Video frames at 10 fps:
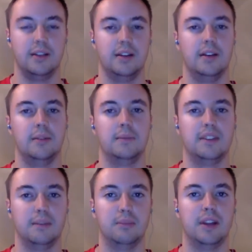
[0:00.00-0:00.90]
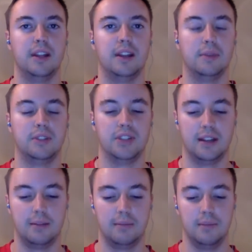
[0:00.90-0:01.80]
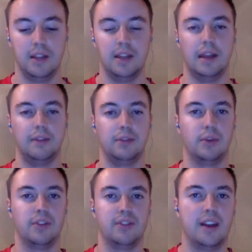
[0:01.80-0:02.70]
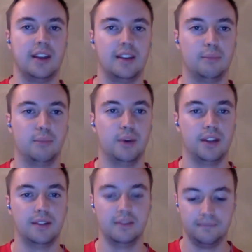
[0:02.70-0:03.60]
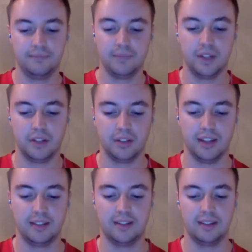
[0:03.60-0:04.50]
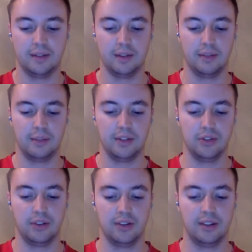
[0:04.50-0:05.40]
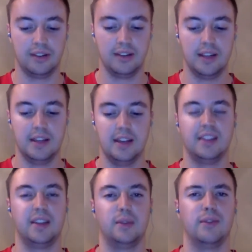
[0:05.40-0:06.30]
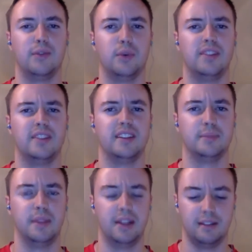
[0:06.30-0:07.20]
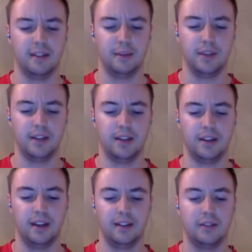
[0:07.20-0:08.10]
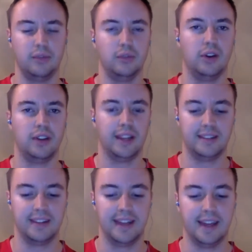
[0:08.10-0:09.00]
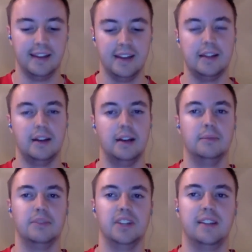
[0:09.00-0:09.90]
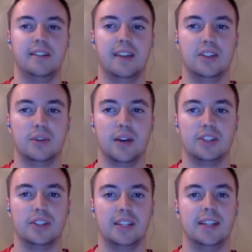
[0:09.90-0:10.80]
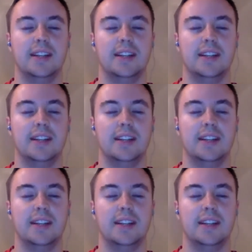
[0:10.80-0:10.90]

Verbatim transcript: They did bring in Emre Can, a few other signings, but nonetheless, they still have some injuries, and I think it was the 46th minute he subbed in, and not too long into that, Jadon Sancho actually,